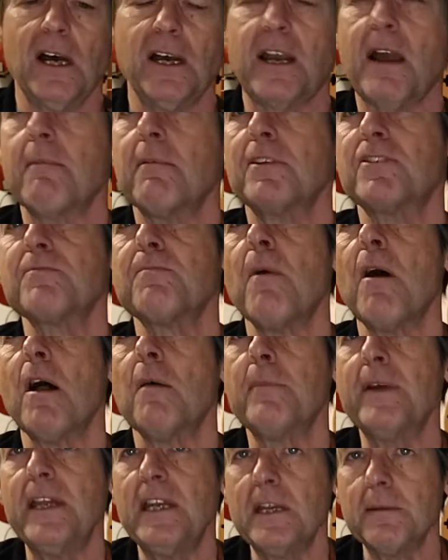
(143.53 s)
Come in small,
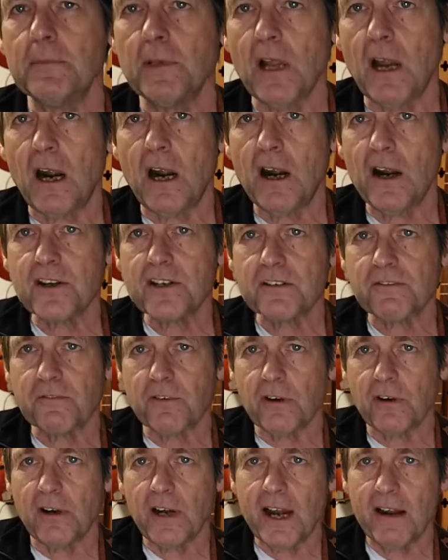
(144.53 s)
medium, large
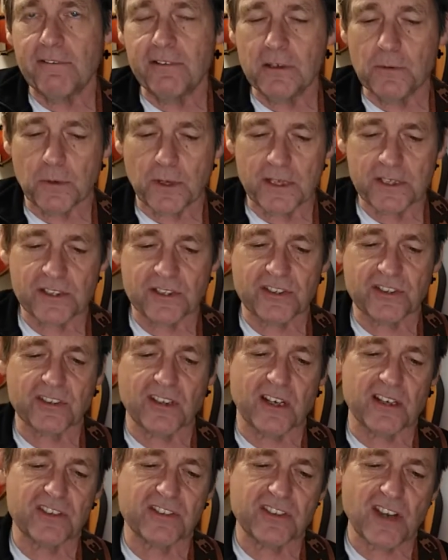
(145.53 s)
for everyone's
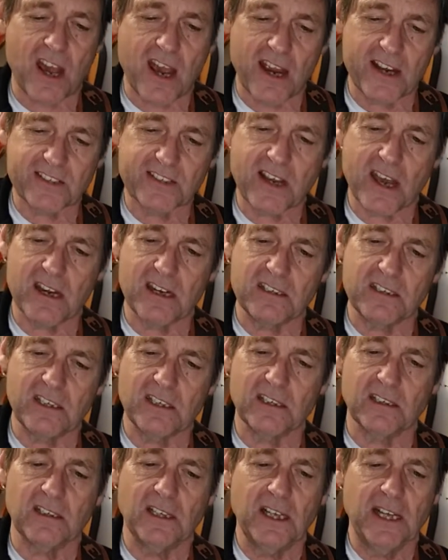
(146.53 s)
size kind of
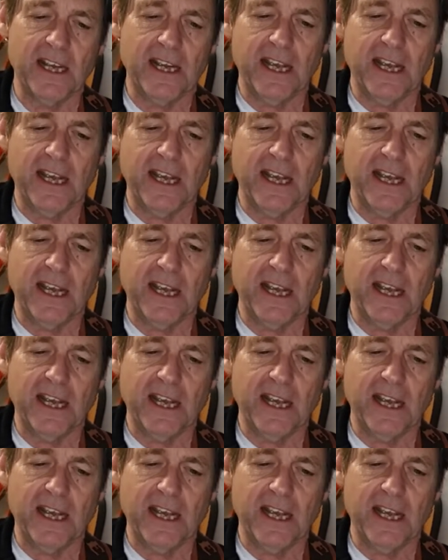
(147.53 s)
deal.